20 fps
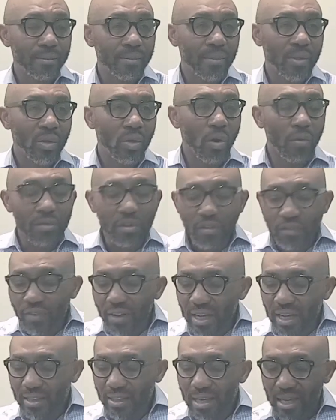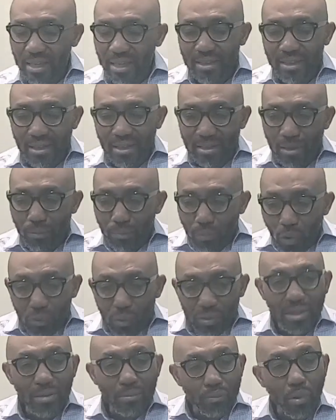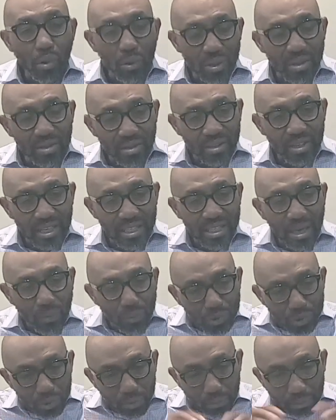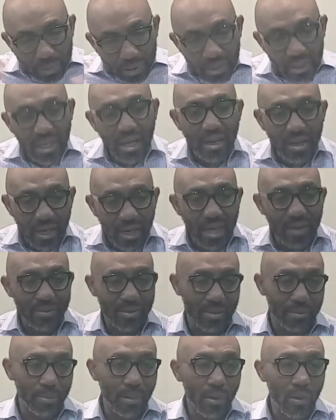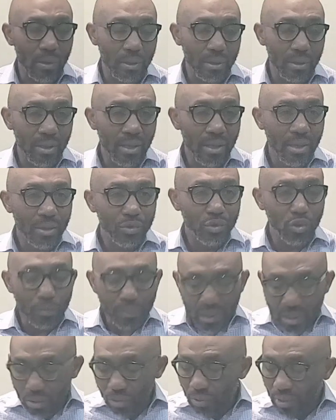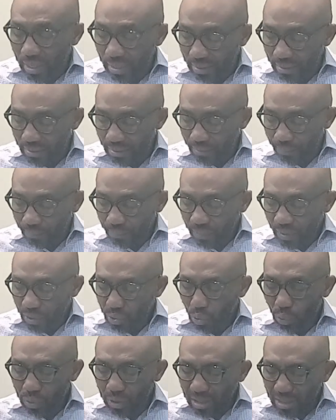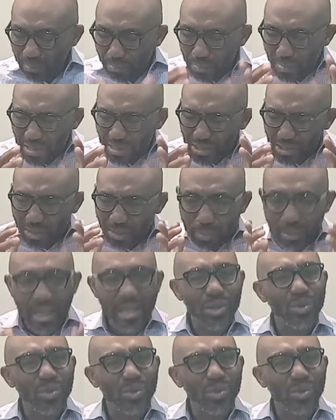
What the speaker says: of the fact that the most important thing that we should build our lives upon should be Christ. So this message applies to